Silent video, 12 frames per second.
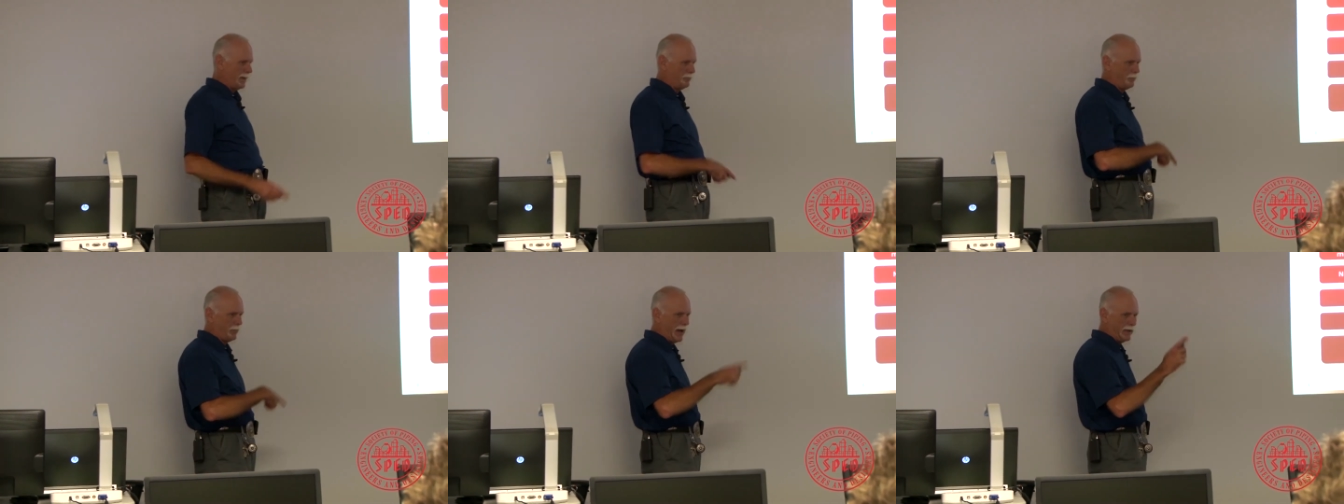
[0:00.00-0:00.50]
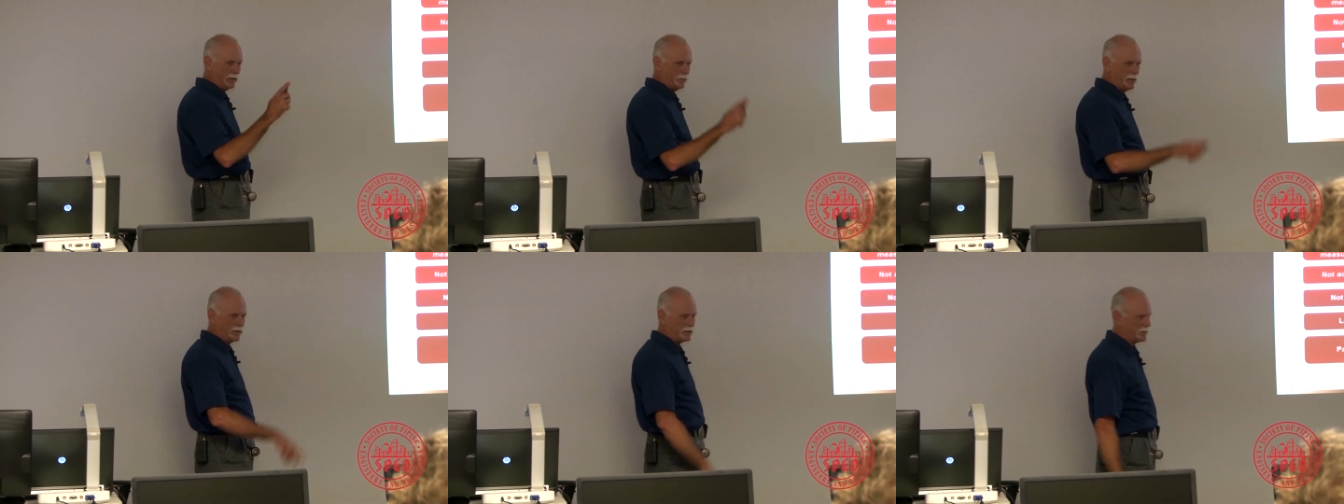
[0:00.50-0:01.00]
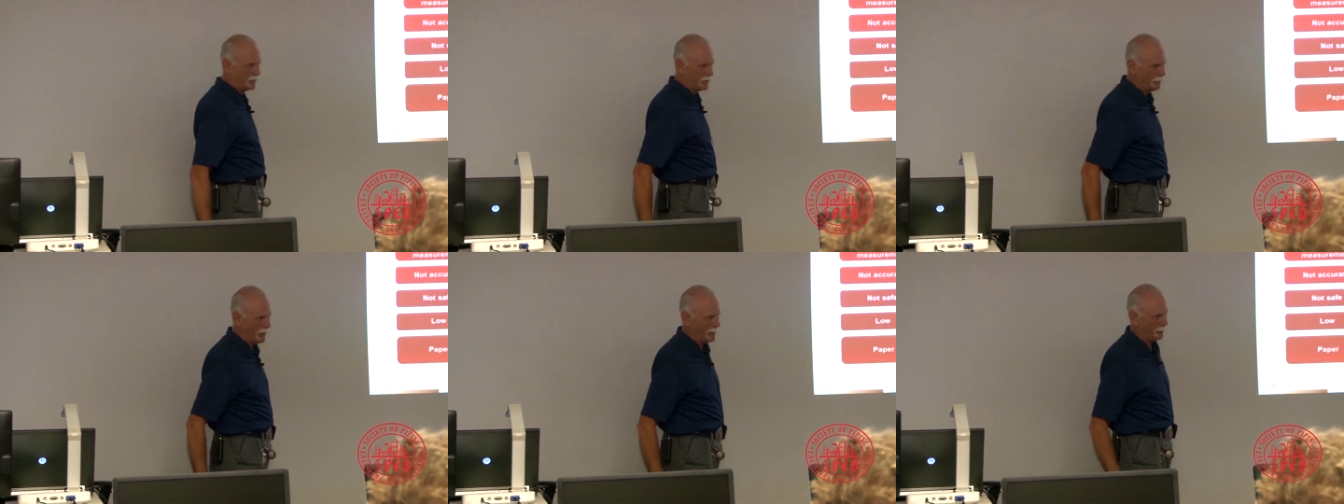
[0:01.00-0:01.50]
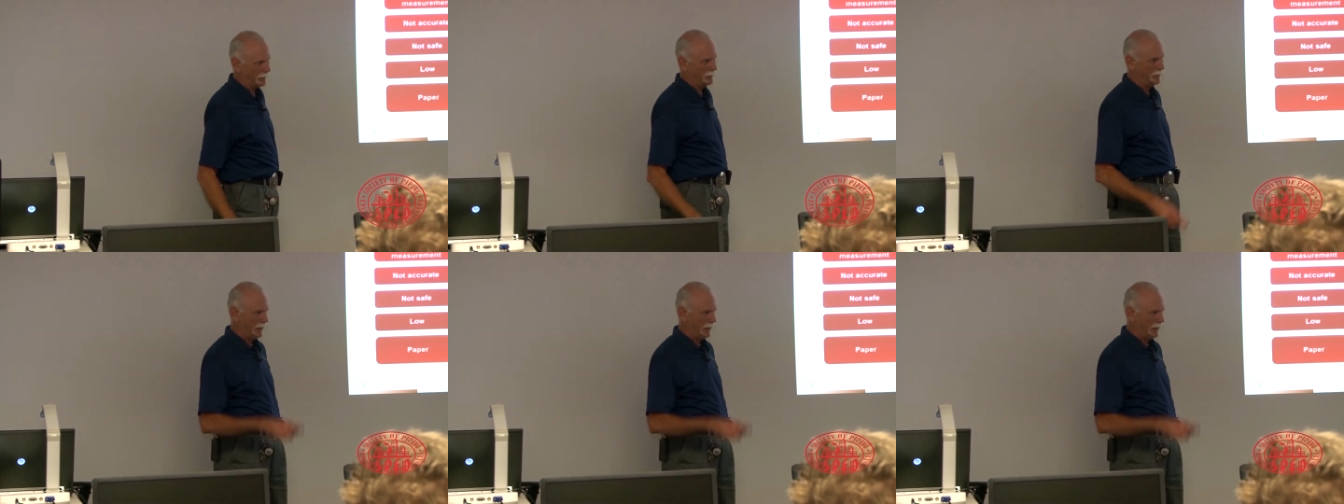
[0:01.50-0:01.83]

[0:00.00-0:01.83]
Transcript: I'm writing dimensions on the paper.